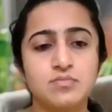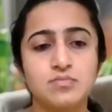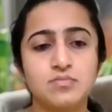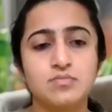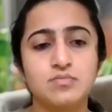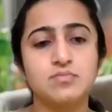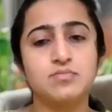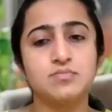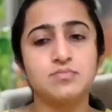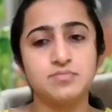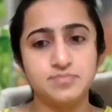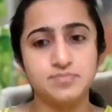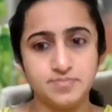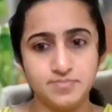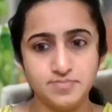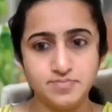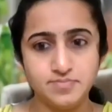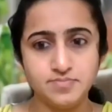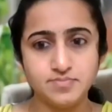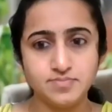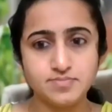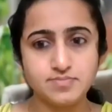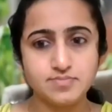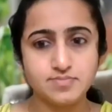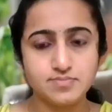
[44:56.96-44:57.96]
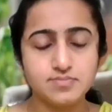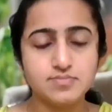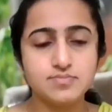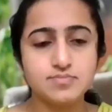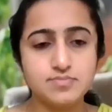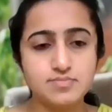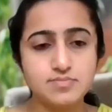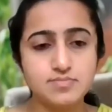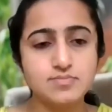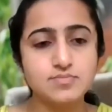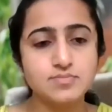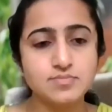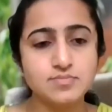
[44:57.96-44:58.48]

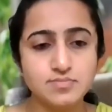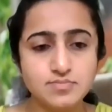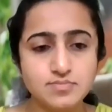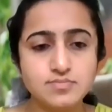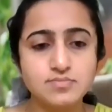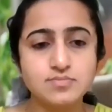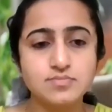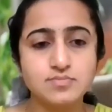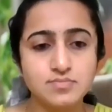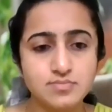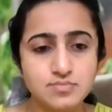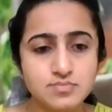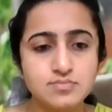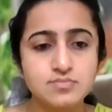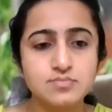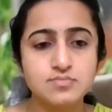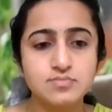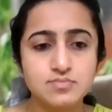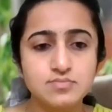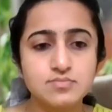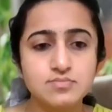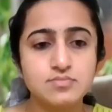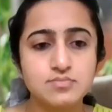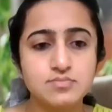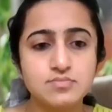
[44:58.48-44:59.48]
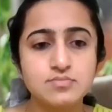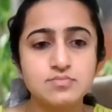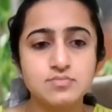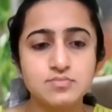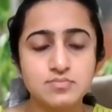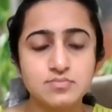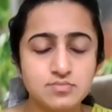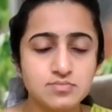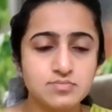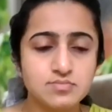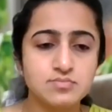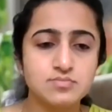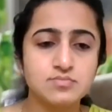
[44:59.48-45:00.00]

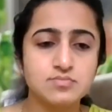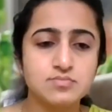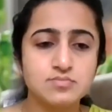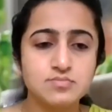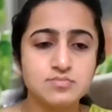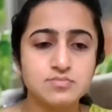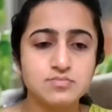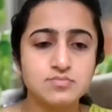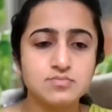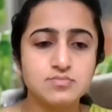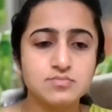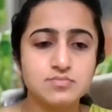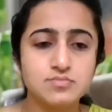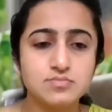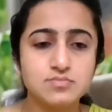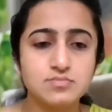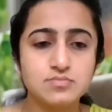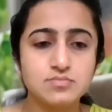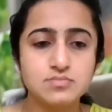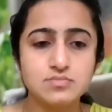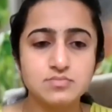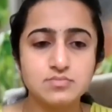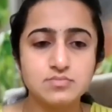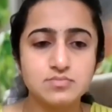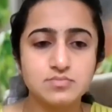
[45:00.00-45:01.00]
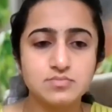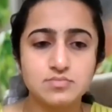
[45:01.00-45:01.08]
No words are spoken by the person on screen.